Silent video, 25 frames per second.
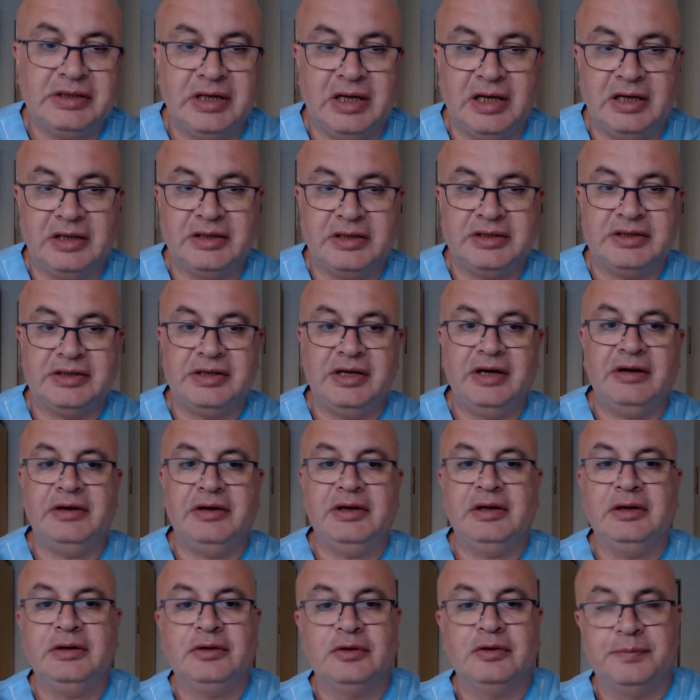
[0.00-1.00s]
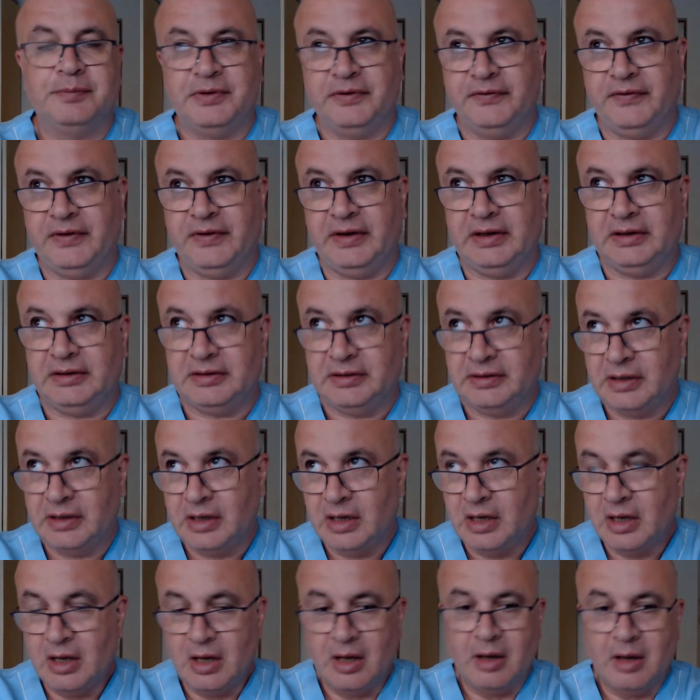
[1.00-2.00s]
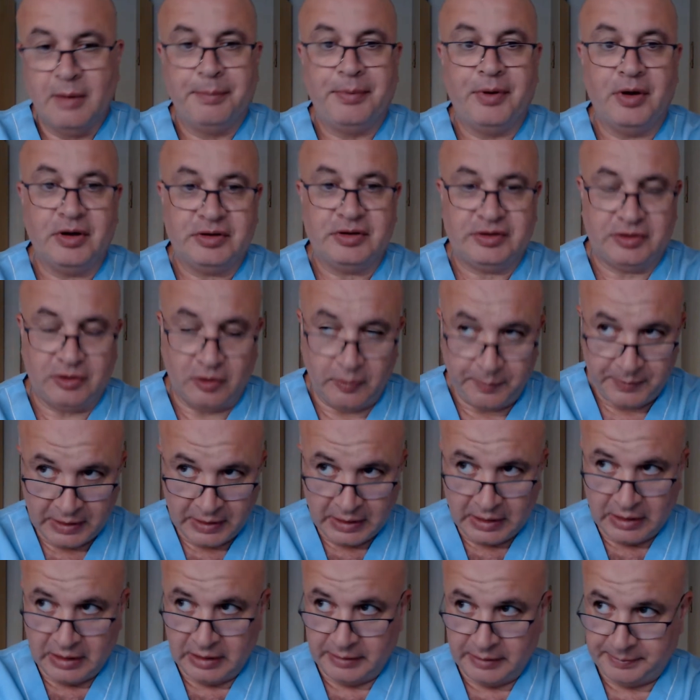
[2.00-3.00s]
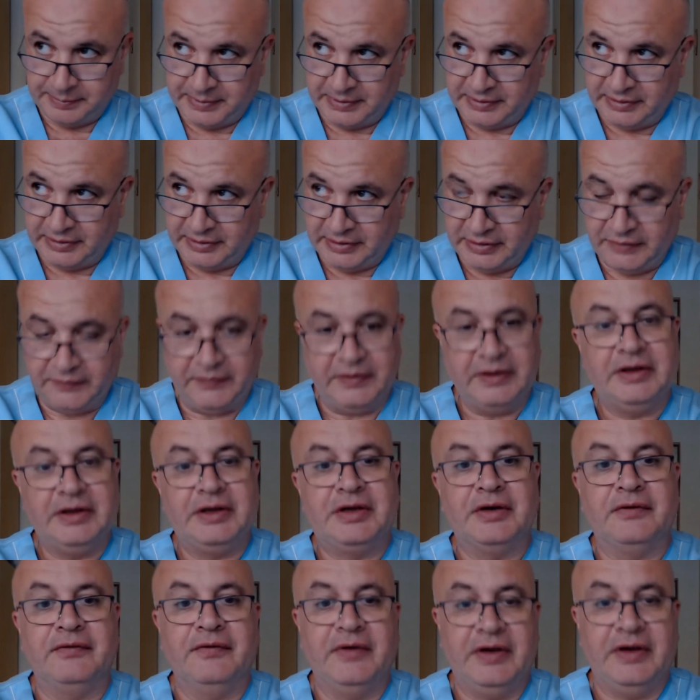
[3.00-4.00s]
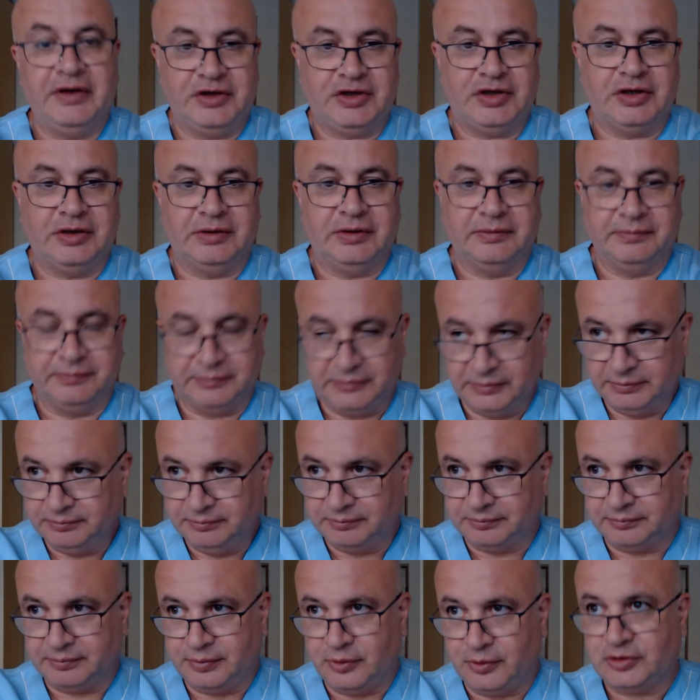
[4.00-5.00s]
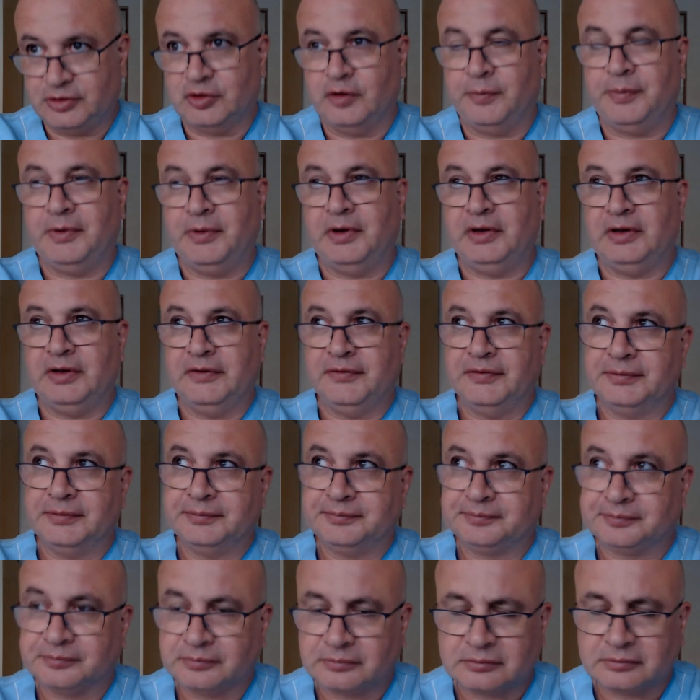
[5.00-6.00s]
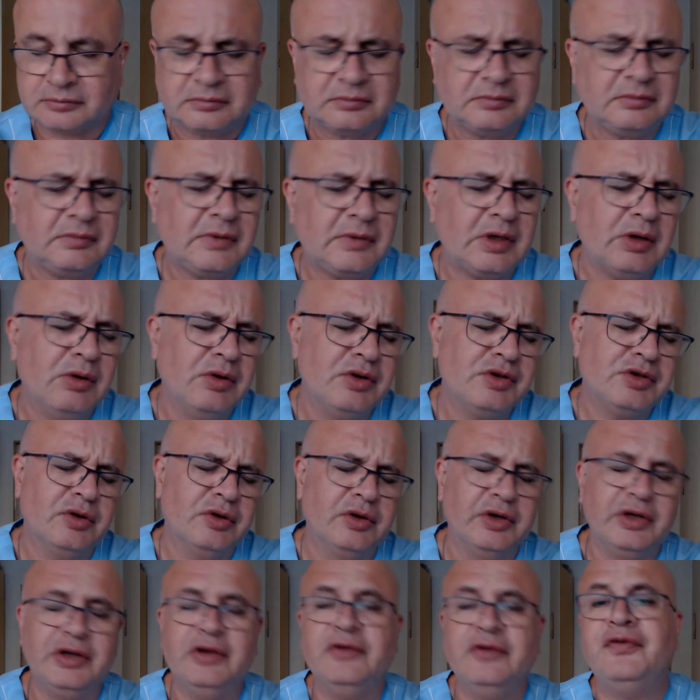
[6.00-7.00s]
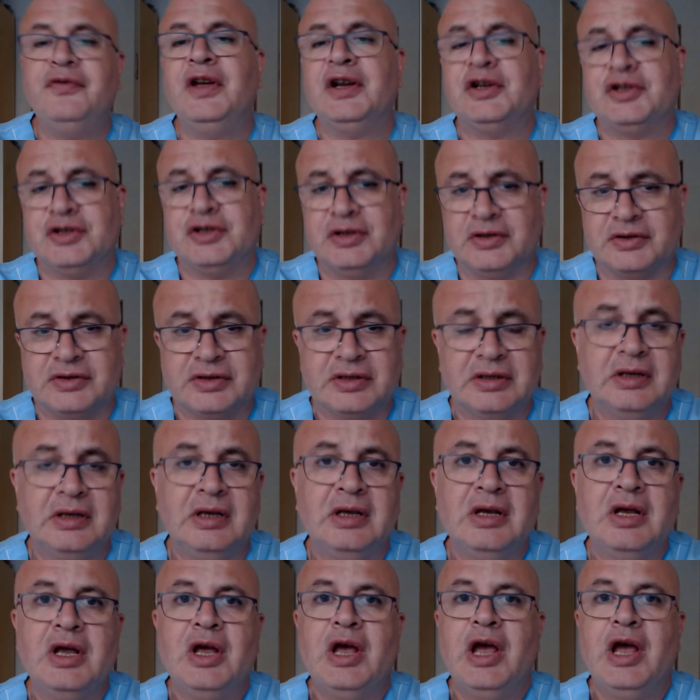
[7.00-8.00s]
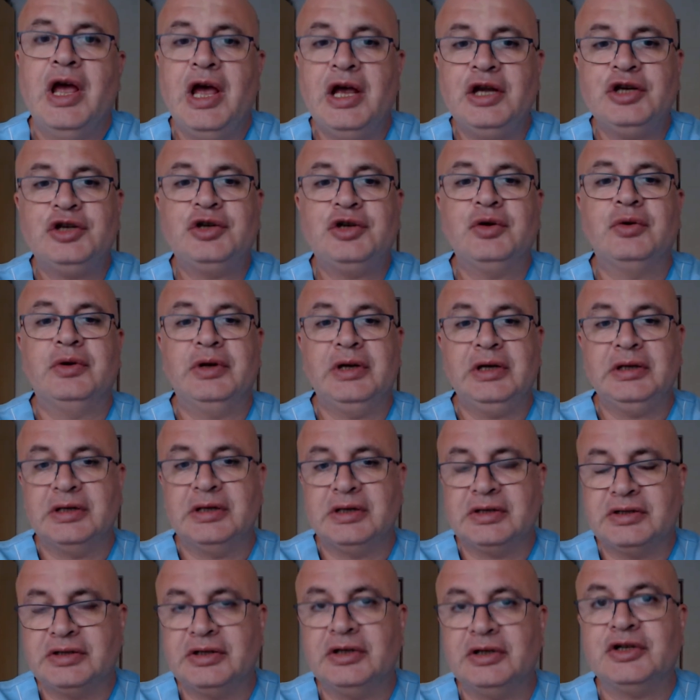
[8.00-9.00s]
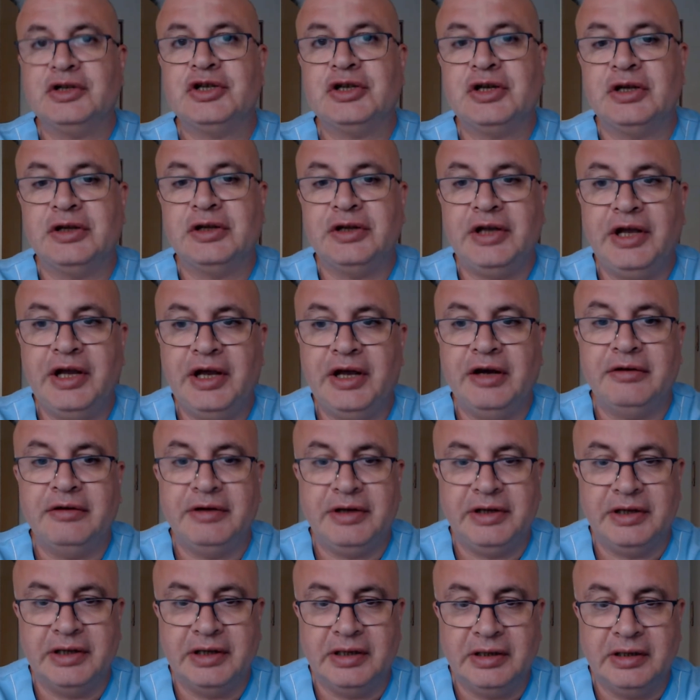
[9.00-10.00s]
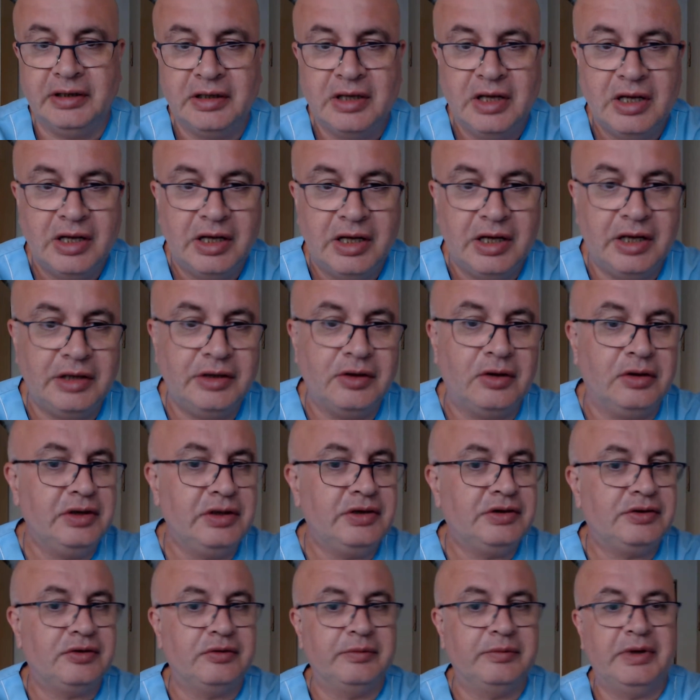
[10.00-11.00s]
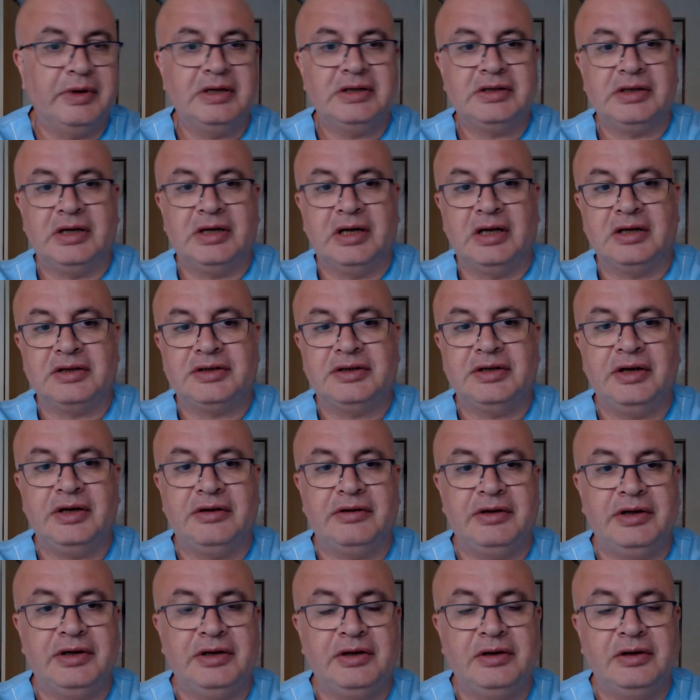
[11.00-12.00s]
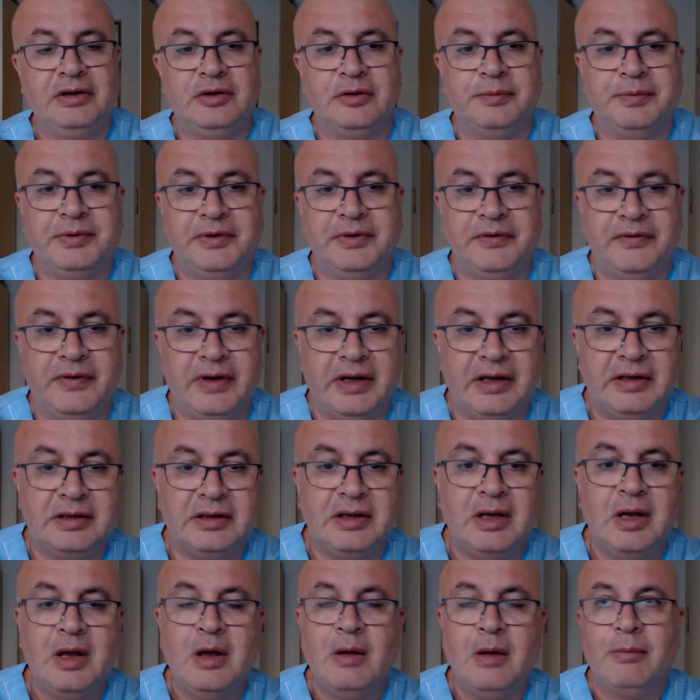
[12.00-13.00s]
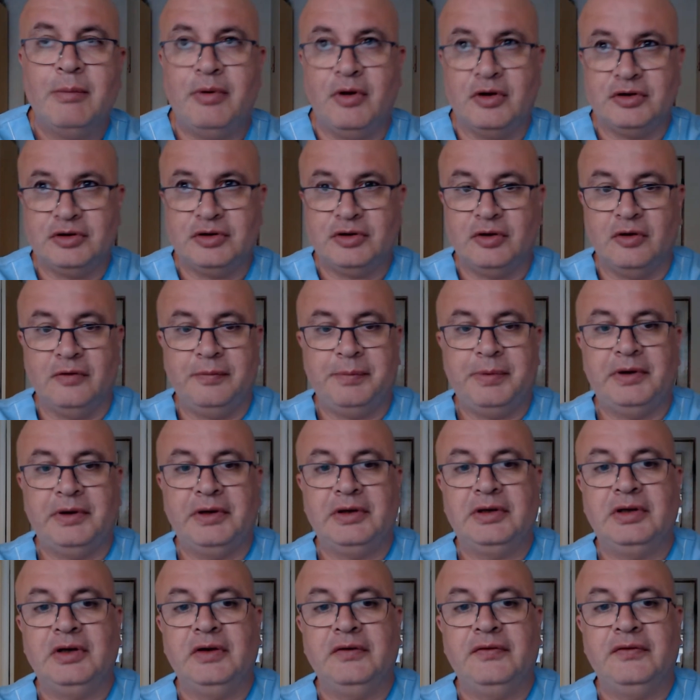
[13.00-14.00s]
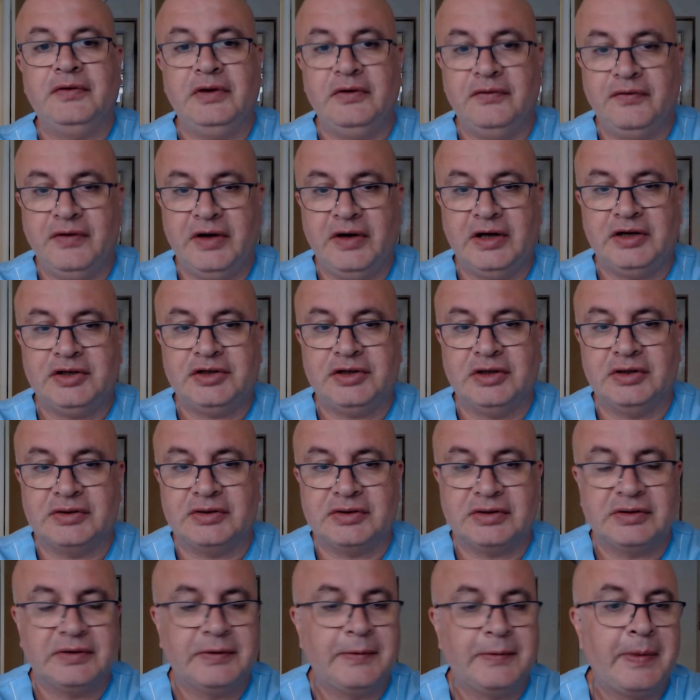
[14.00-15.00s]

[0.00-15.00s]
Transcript: are sterile to prevent post-operative intervention, post-operative, oh, sorry, infections, ensuring that surgical area and all instruments are sterile to prevent post-operative infections.